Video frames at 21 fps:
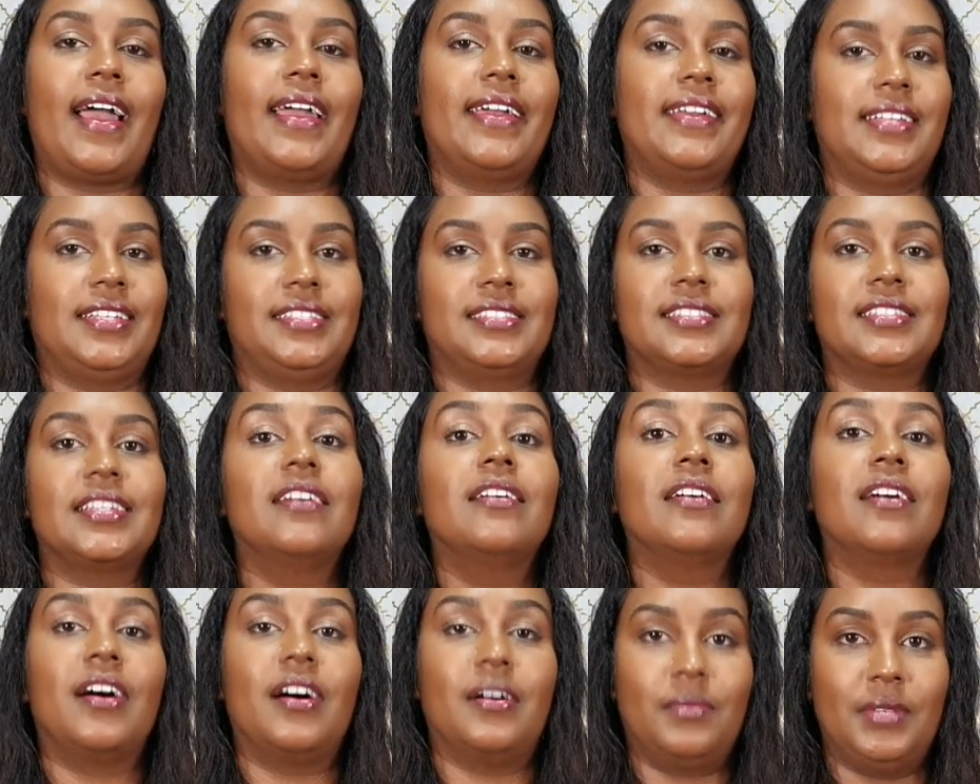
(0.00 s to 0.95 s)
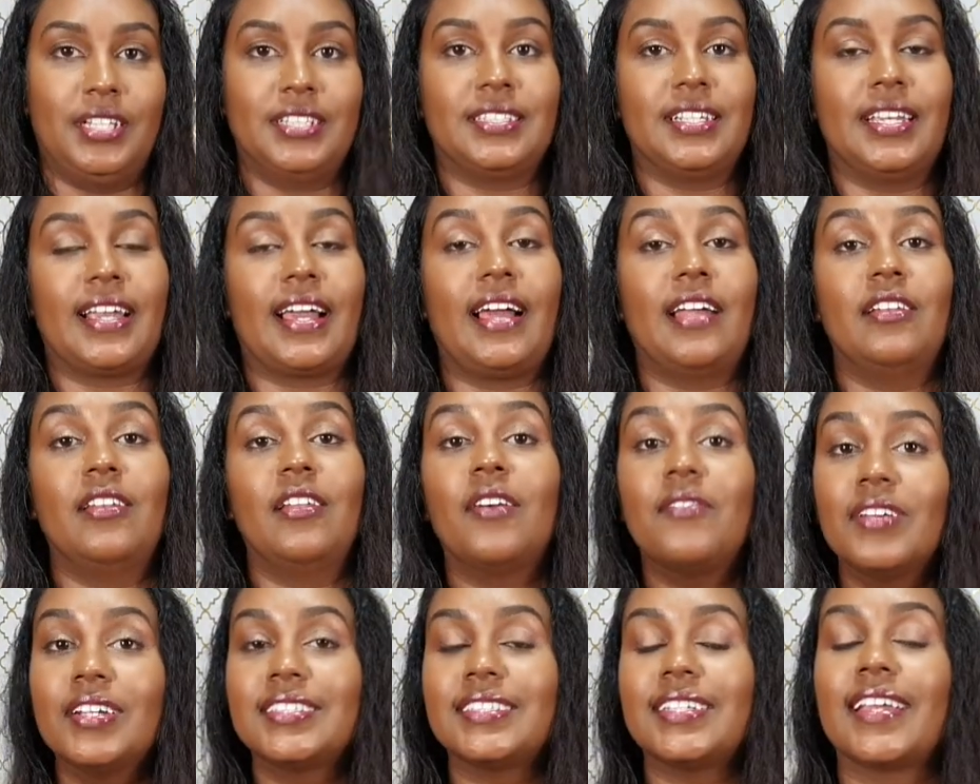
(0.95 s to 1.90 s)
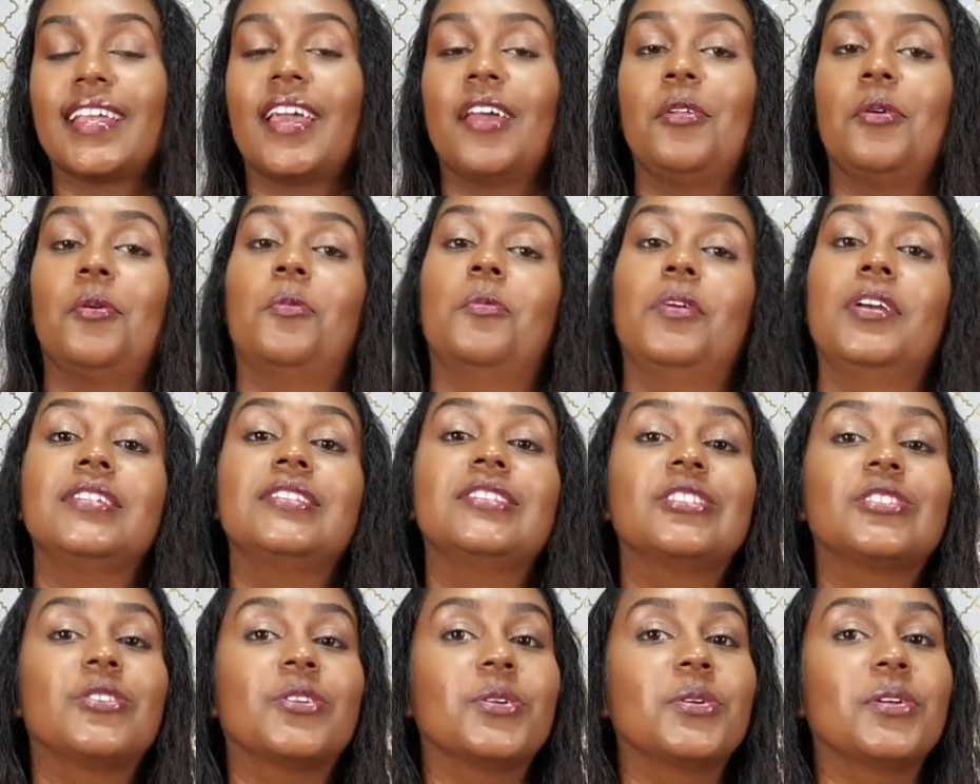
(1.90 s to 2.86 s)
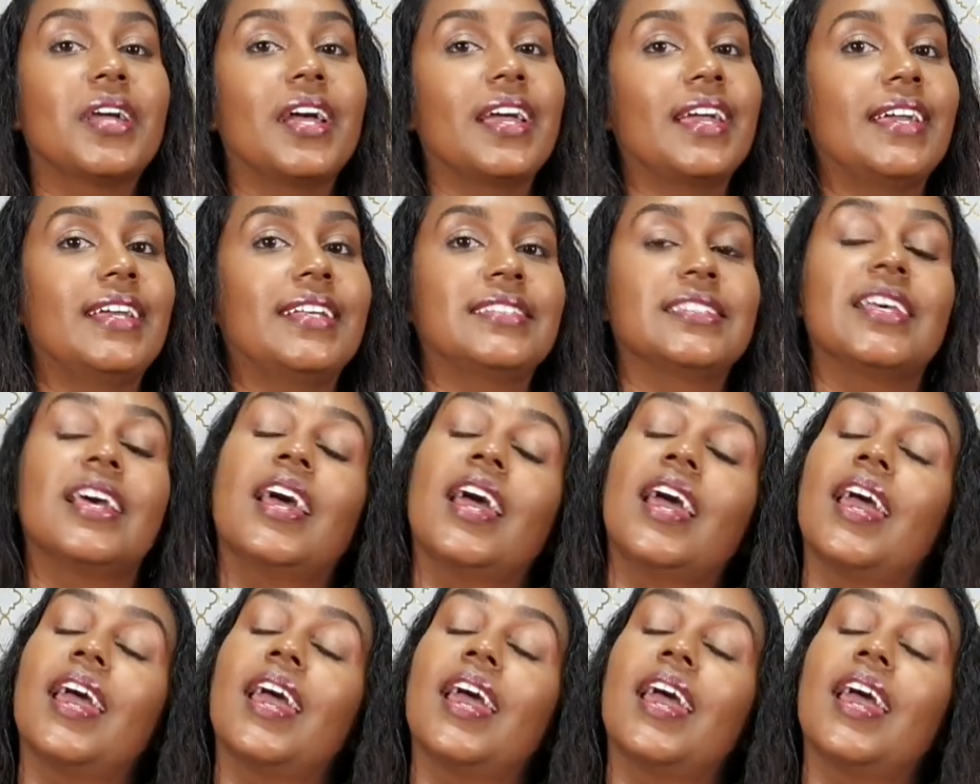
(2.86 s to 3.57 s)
is amazing. I love it. I cannot wait to show you guys.